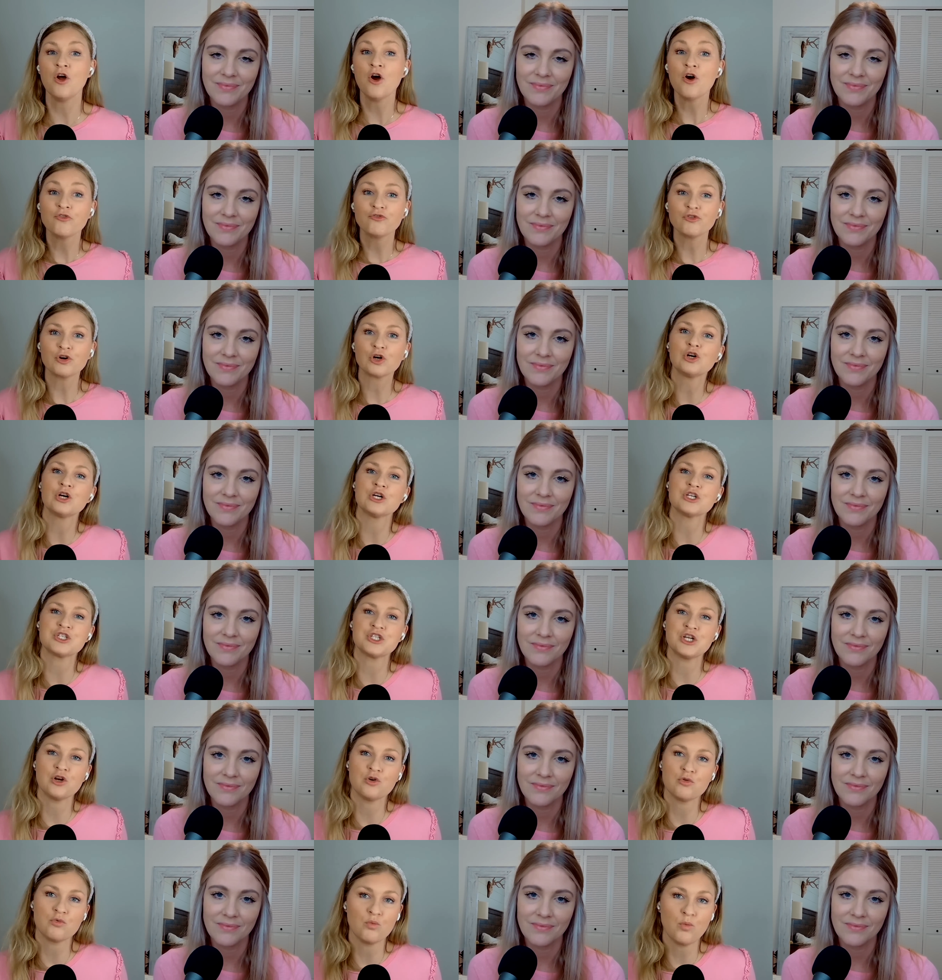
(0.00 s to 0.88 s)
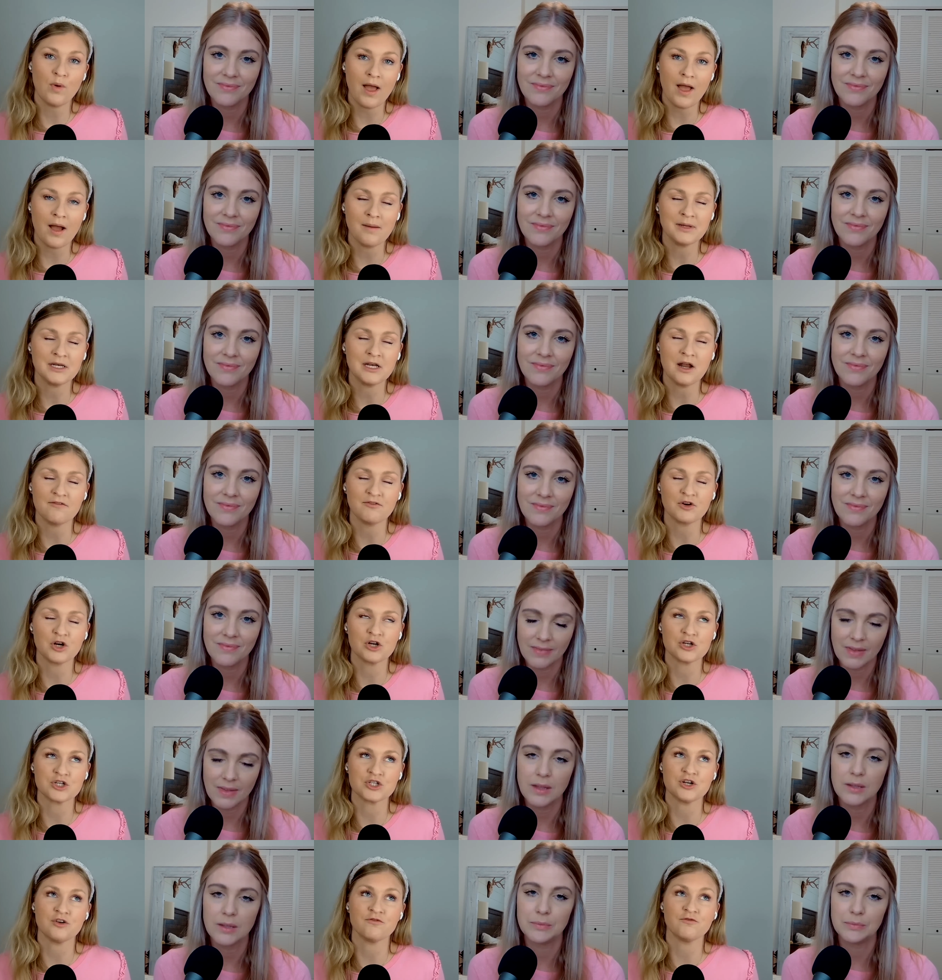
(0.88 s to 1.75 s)
Speaker 1: for Christian, I mean, not for
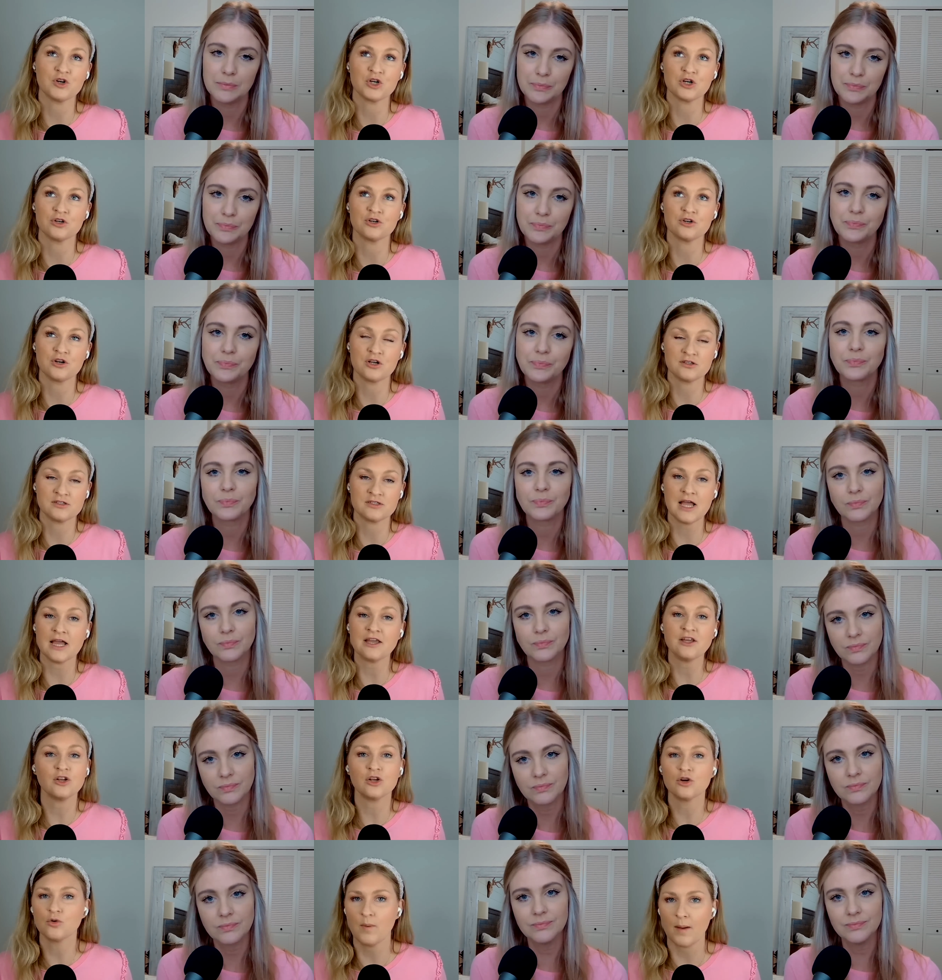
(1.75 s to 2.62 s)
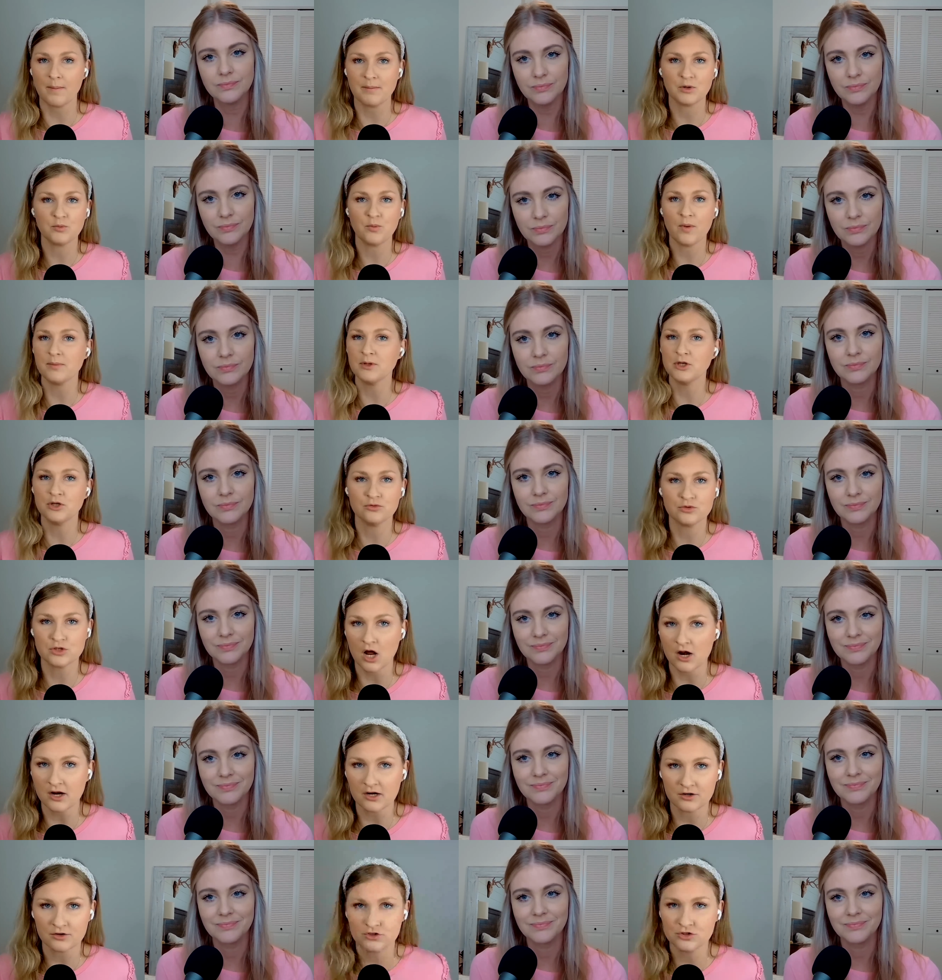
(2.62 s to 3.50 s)
Christian, for secular women, women who
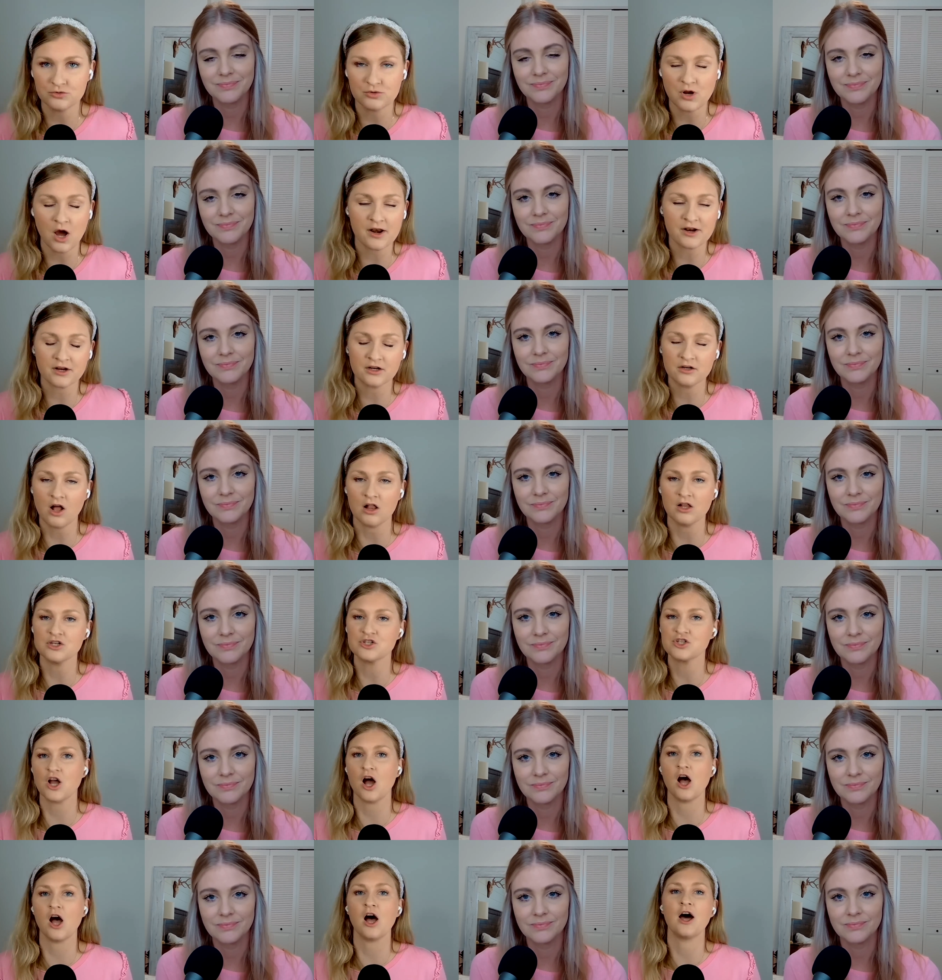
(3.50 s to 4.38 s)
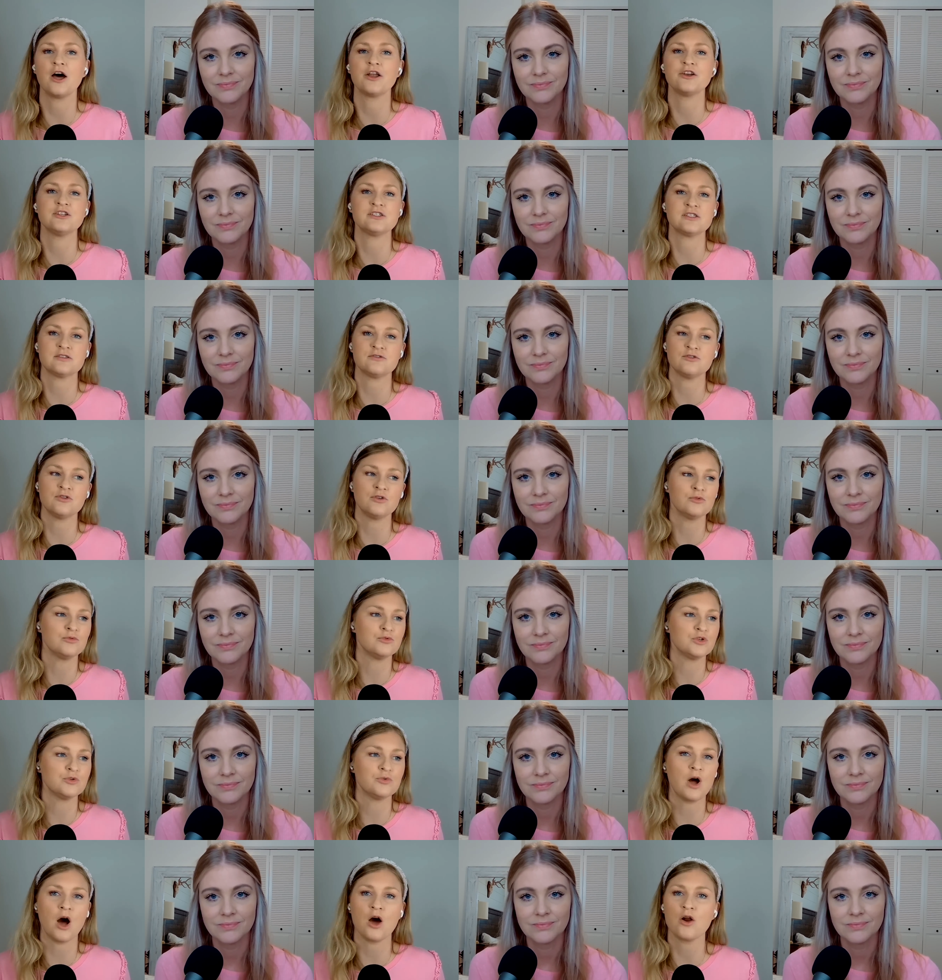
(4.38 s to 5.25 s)
do not acknowledge God, who
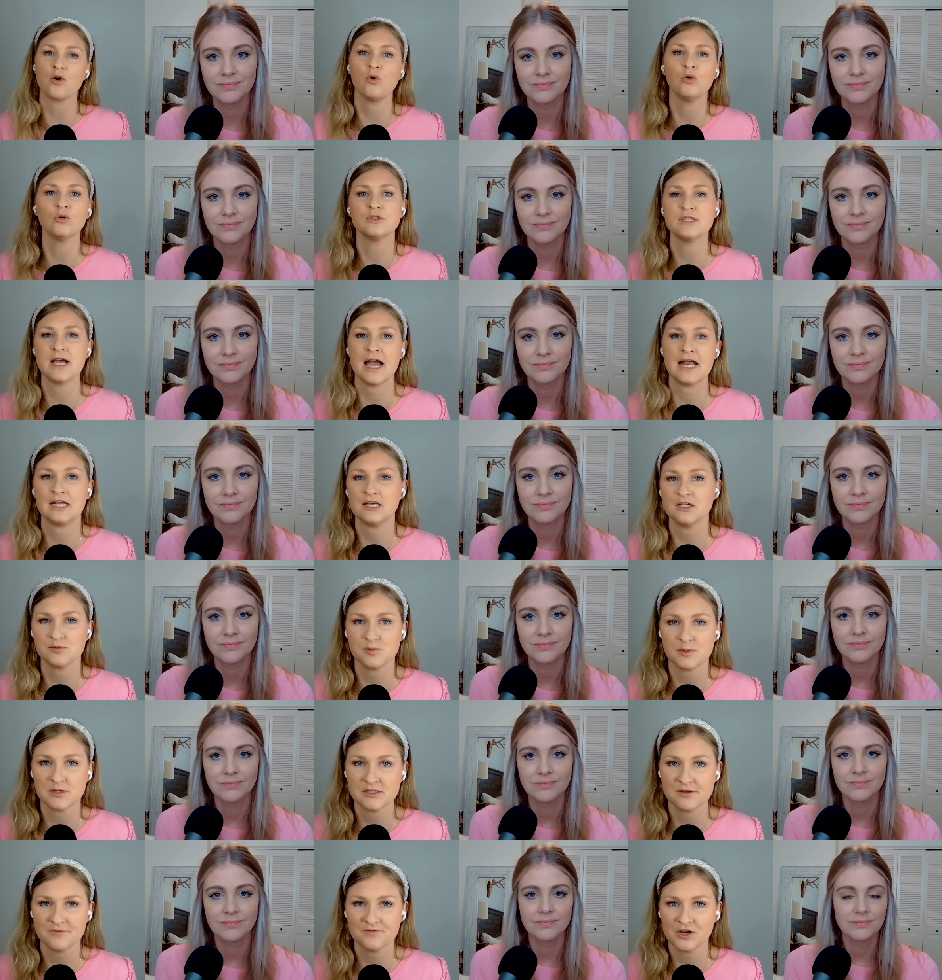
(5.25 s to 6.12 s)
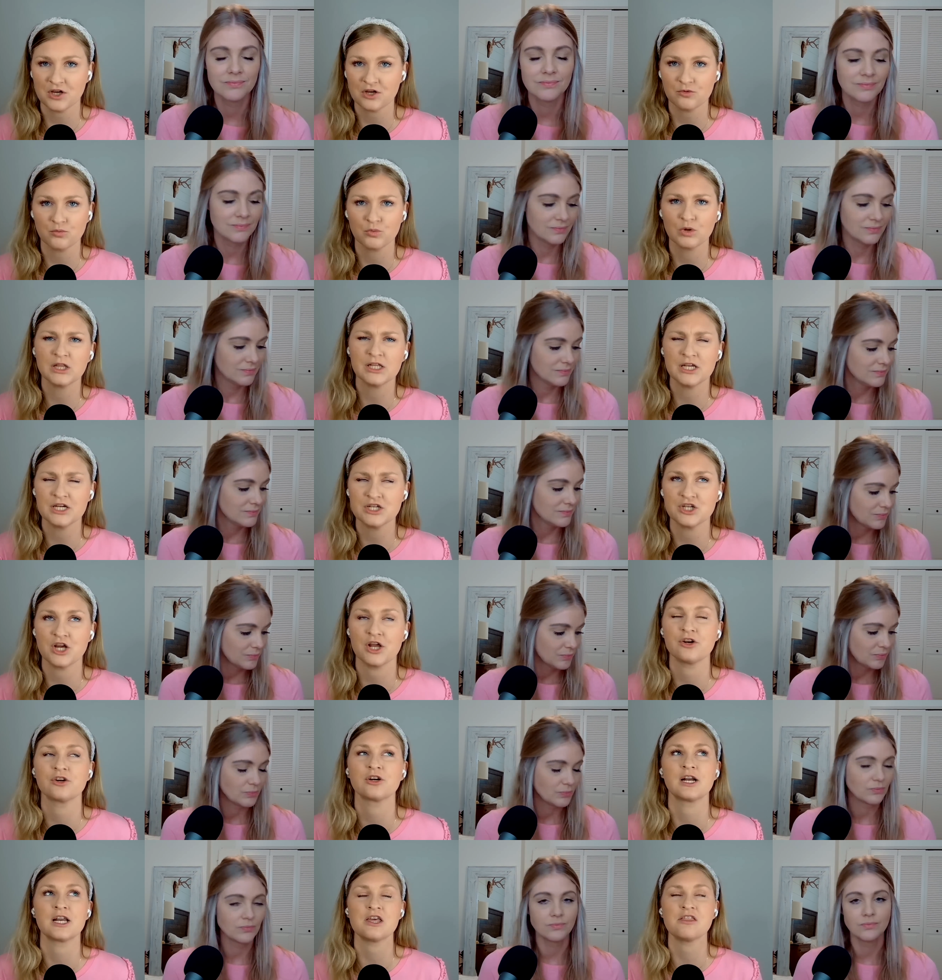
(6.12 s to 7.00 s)
do not hold to any specific
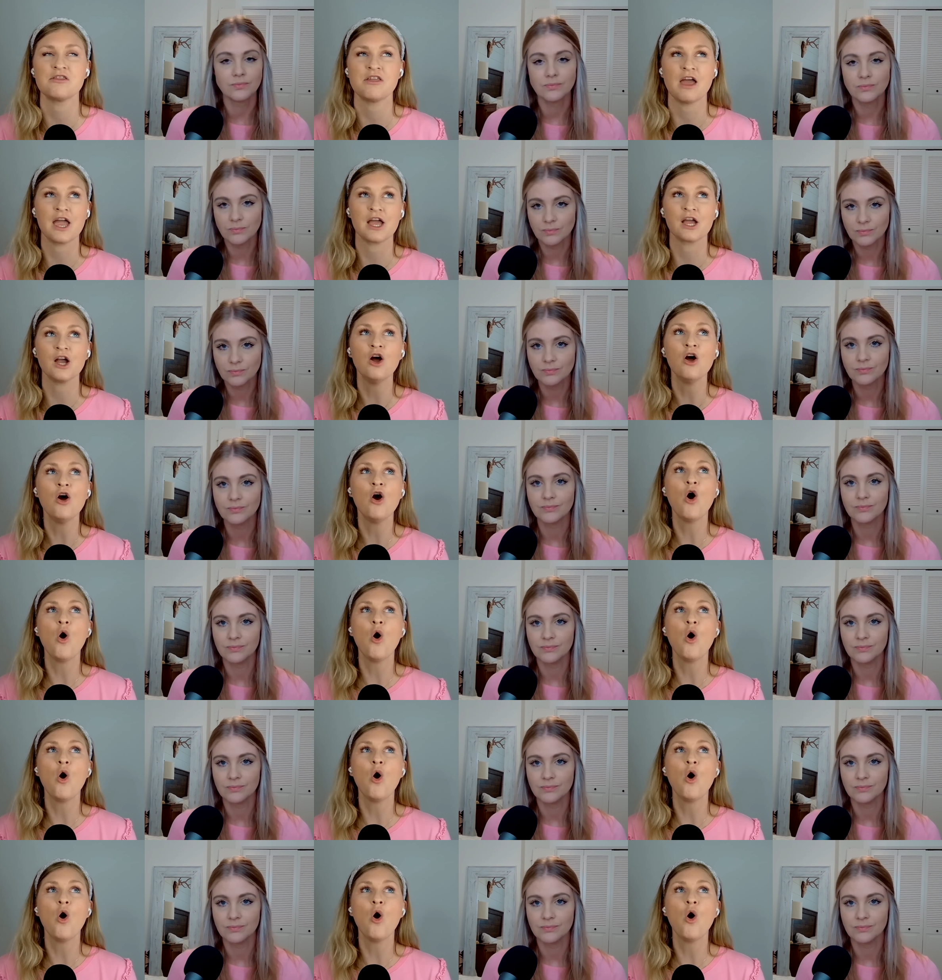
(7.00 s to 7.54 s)
religion or anything,